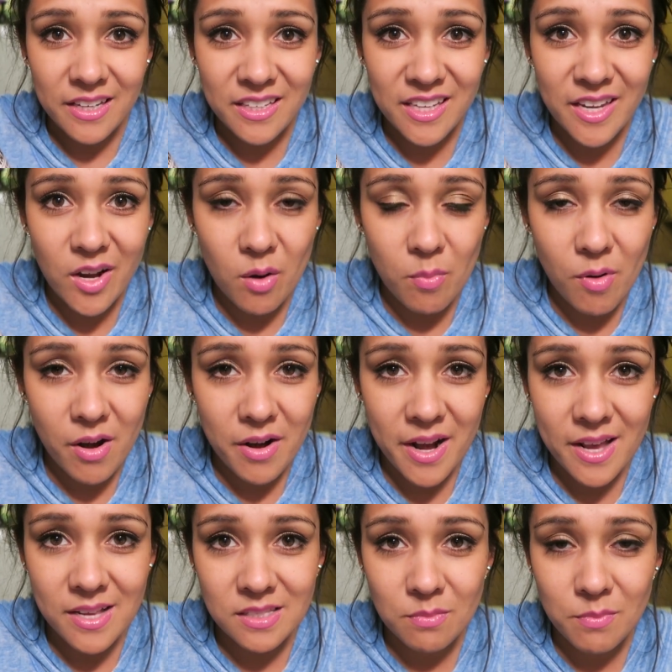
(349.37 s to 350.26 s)
Like
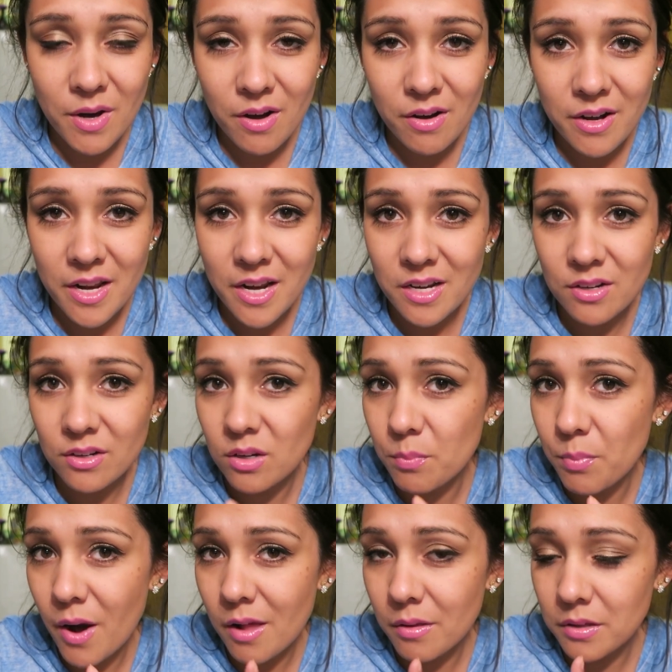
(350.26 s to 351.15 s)
Kikkoman has a marinade you
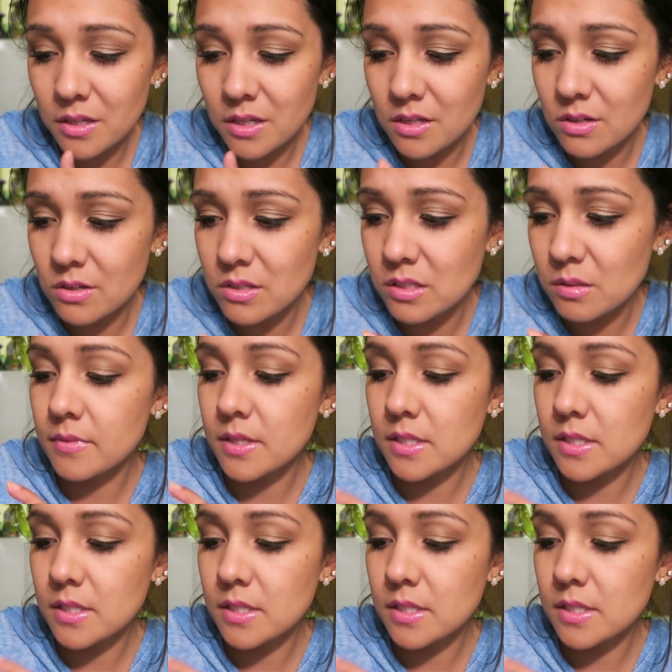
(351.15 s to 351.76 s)
could probably use.